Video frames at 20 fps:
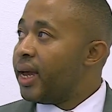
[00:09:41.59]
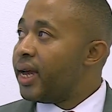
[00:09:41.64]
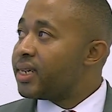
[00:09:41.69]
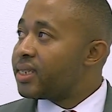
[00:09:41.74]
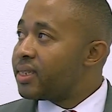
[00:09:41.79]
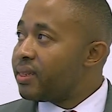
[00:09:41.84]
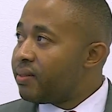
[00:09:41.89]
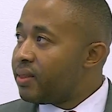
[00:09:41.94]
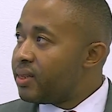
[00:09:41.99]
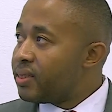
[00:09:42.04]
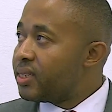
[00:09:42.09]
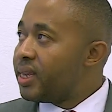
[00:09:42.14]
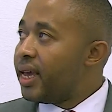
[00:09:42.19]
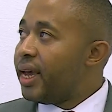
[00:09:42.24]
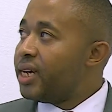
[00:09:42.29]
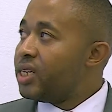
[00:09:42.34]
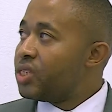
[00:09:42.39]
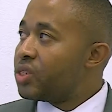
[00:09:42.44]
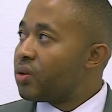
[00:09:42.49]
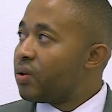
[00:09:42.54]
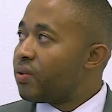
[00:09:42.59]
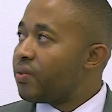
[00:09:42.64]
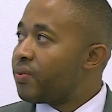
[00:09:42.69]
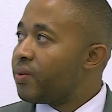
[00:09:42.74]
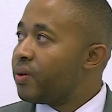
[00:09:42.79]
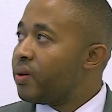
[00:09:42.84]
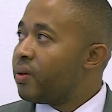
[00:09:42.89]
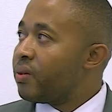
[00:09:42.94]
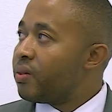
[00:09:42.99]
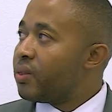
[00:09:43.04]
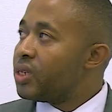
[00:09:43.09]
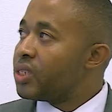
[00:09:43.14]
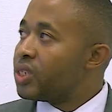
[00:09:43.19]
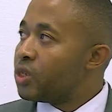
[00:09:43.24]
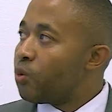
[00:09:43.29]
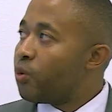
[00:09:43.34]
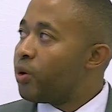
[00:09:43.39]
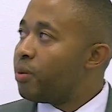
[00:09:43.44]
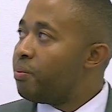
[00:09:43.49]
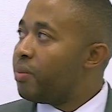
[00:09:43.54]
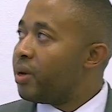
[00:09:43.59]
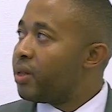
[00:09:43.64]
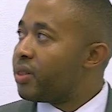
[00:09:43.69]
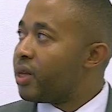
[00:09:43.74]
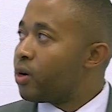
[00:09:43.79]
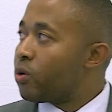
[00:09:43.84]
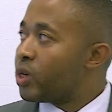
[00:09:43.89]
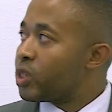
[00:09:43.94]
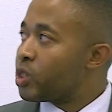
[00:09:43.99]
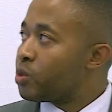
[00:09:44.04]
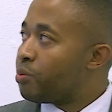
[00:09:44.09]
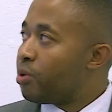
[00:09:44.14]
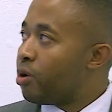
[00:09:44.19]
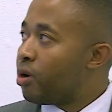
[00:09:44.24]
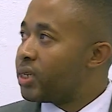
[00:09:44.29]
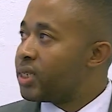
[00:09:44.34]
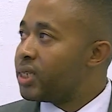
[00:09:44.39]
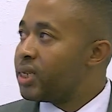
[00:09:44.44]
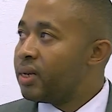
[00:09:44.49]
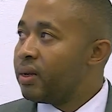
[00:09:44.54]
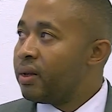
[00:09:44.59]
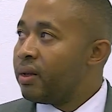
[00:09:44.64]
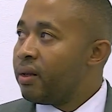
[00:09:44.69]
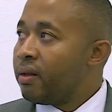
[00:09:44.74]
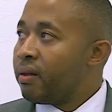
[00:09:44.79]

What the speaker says: As in this case of this equipment that was bought,